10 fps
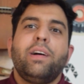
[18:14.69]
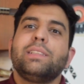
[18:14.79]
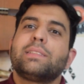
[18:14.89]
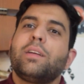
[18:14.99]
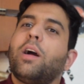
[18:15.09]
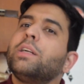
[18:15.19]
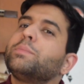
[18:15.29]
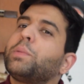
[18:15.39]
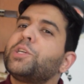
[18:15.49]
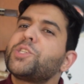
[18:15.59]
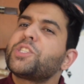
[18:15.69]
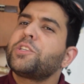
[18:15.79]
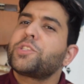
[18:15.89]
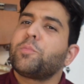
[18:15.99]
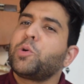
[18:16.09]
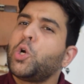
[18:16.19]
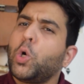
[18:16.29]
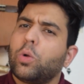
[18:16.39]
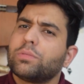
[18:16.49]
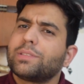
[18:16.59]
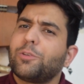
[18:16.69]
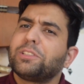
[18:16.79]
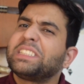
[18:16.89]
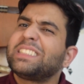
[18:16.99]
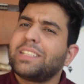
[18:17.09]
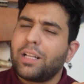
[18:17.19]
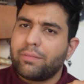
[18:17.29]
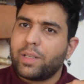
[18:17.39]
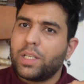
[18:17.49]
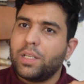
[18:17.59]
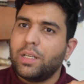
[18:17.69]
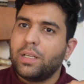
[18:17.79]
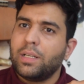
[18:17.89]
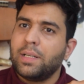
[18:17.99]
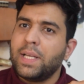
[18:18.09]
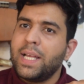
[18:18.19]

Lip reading: what if I start purchasing some golds or silver